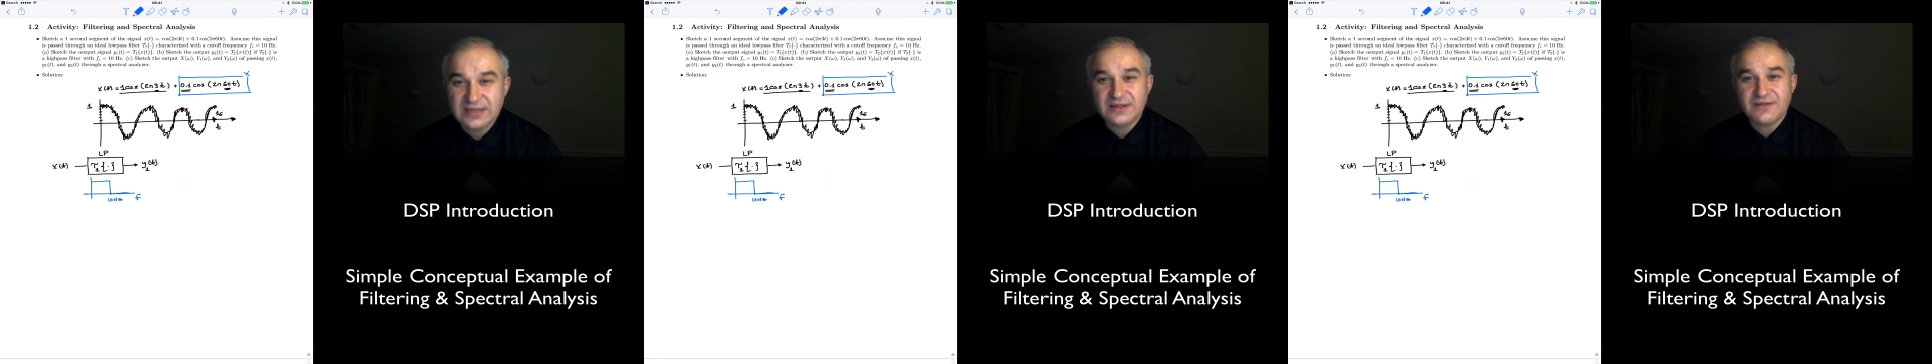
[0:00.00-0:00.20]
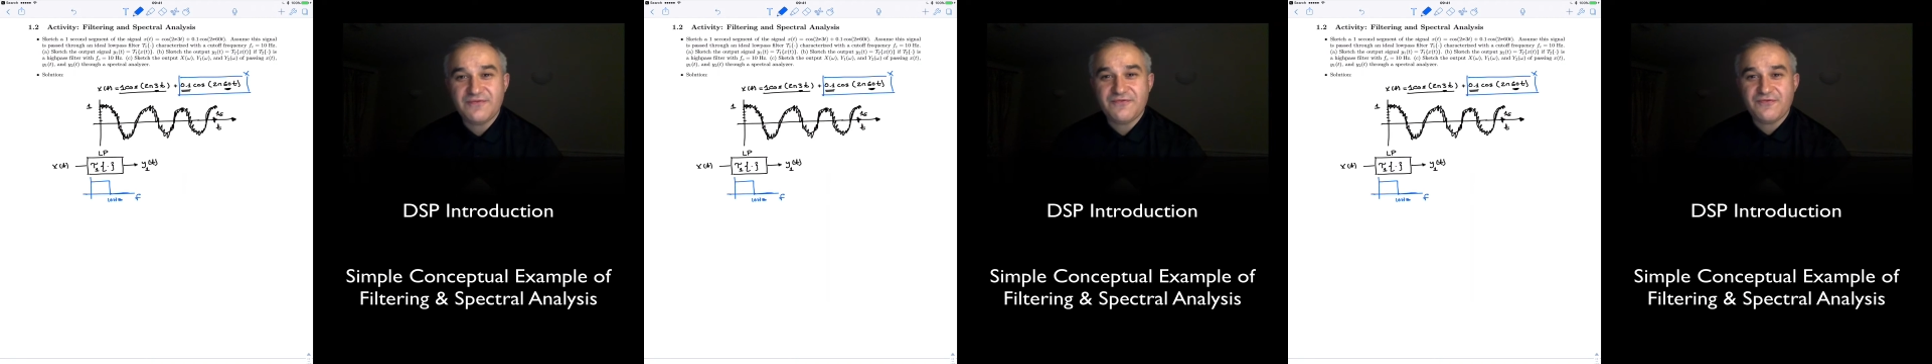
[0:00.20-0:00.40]

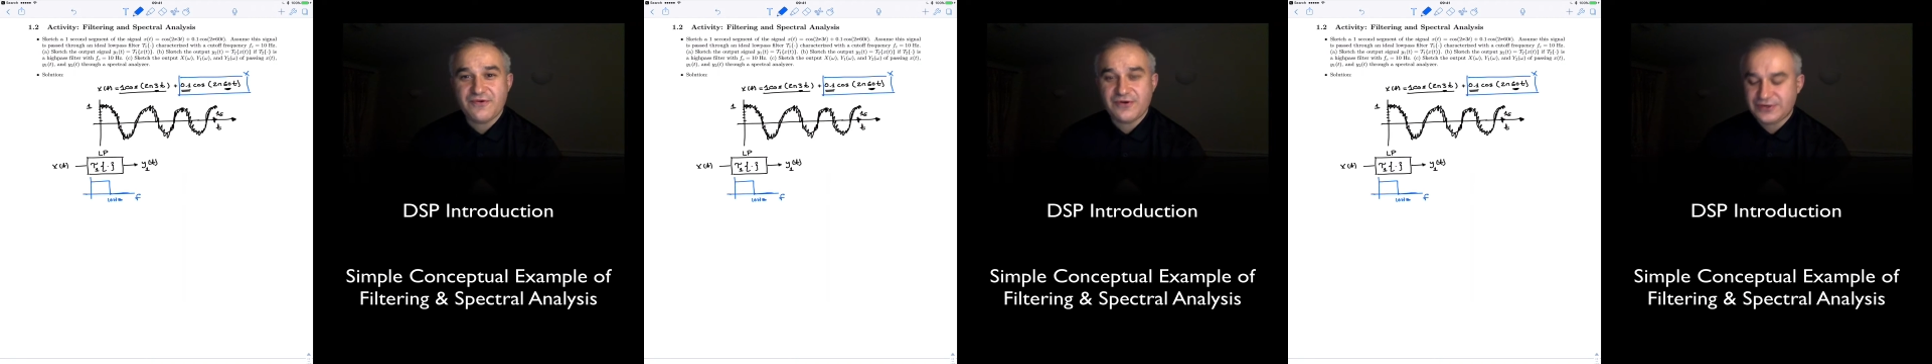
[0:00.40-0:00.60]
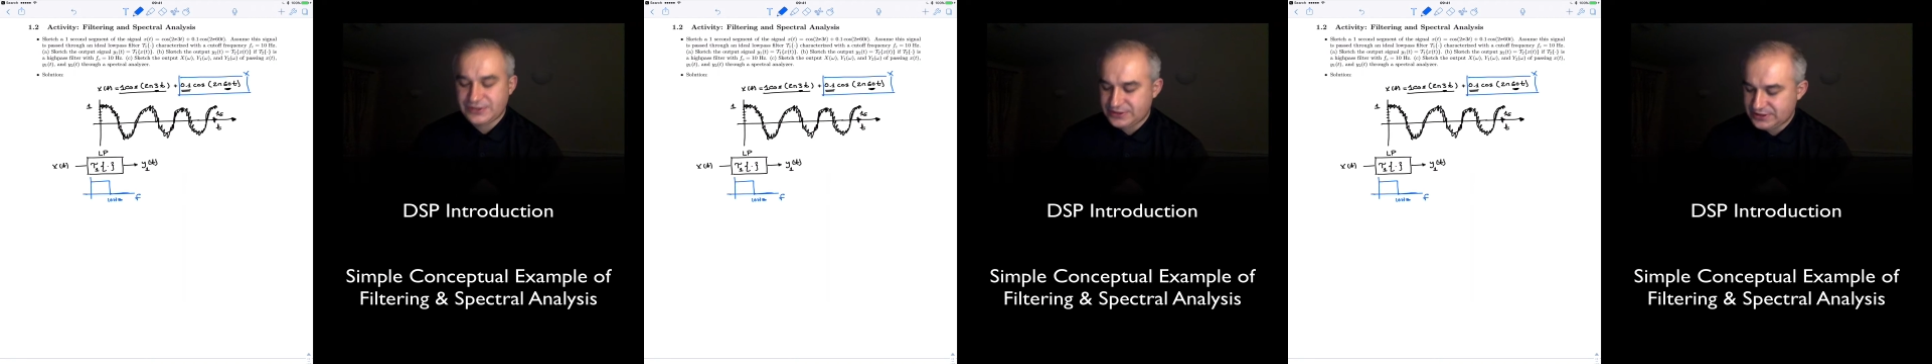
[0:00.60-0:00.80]
in the
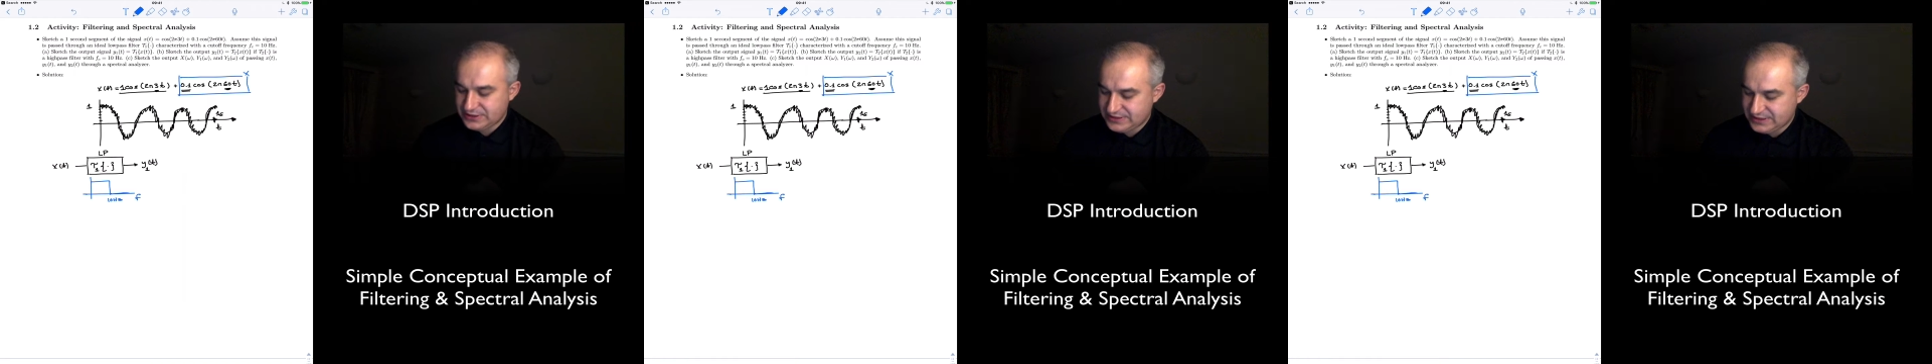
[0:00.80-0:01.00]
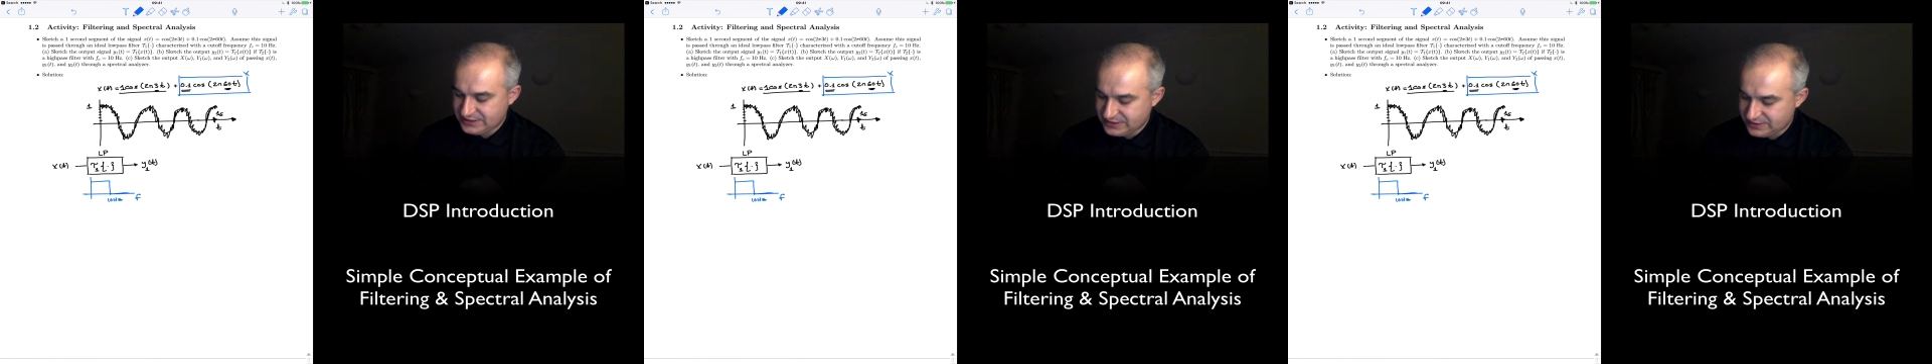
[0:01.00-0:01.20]
first
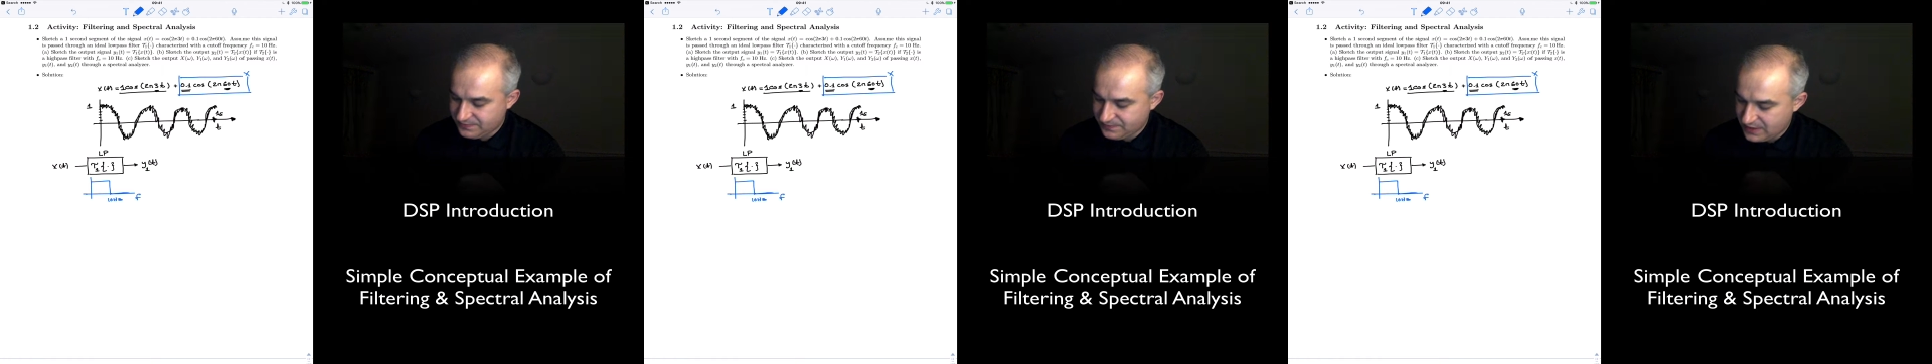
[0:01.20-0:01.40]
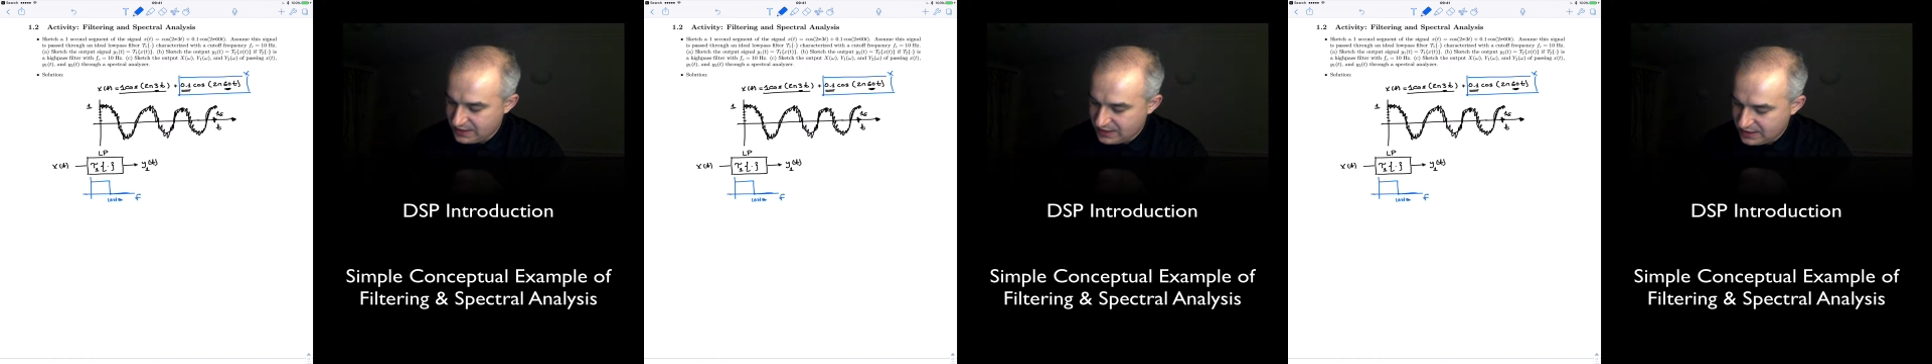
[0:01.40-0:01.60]

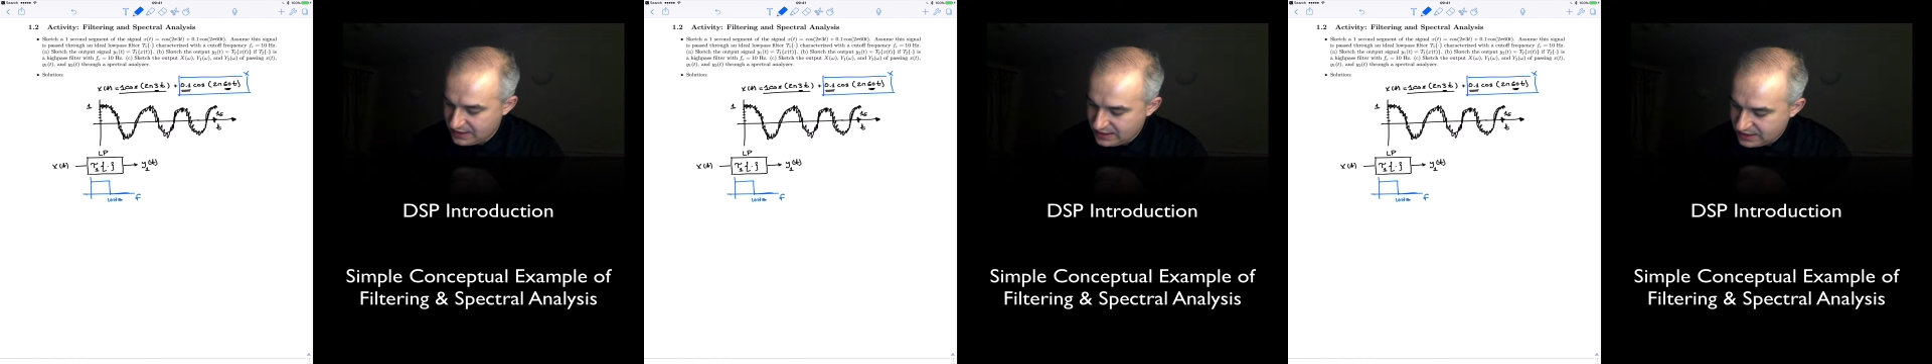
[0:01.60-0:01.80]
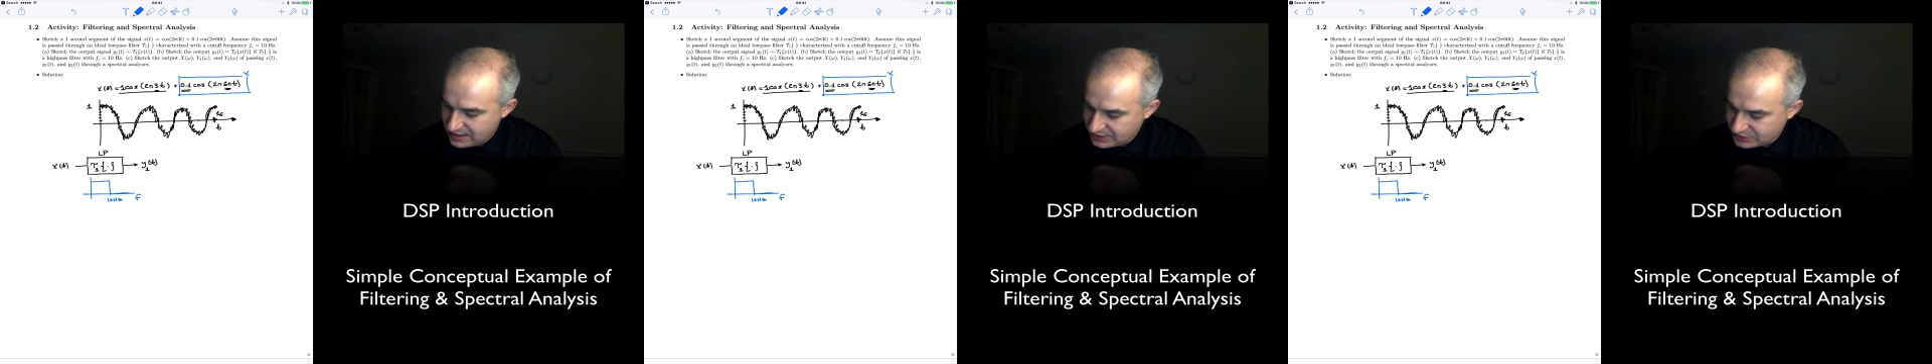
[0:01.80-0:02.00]
system,
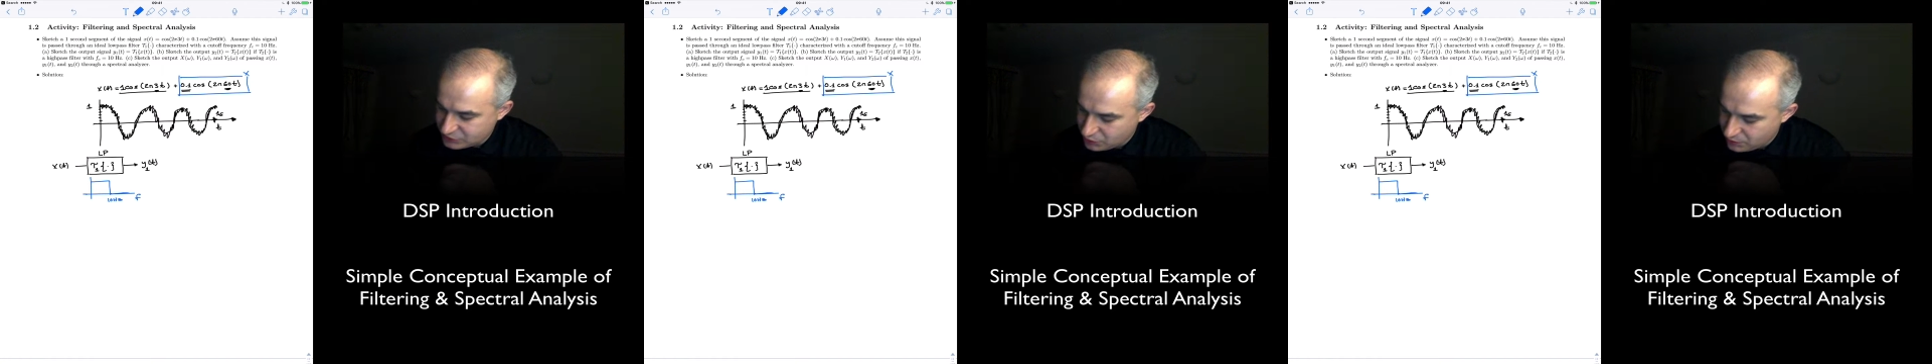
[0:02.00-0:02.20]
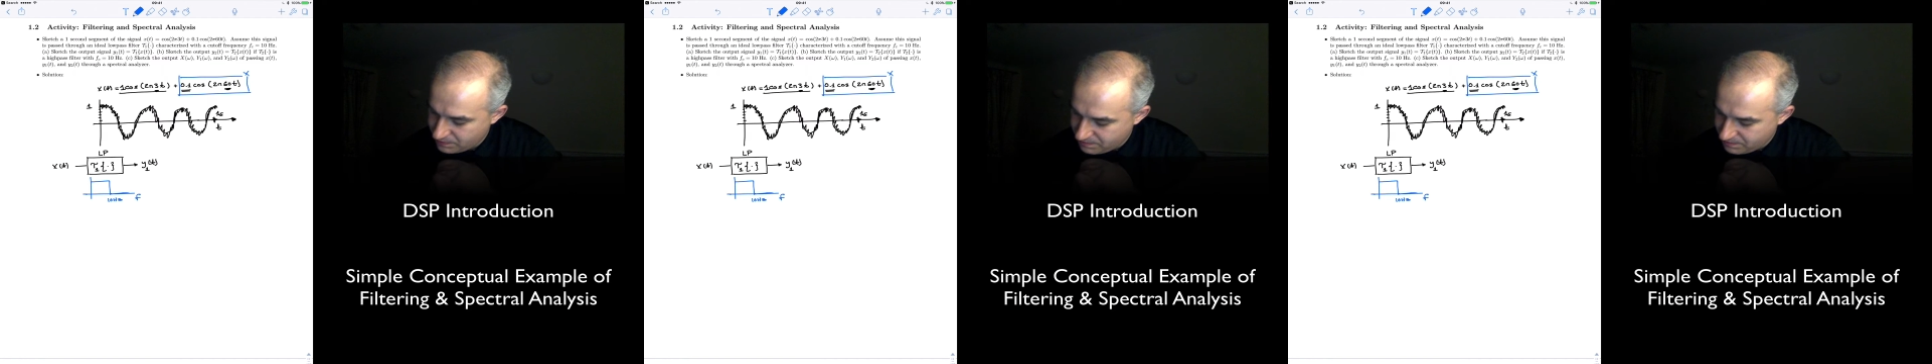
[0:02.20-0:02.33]
and so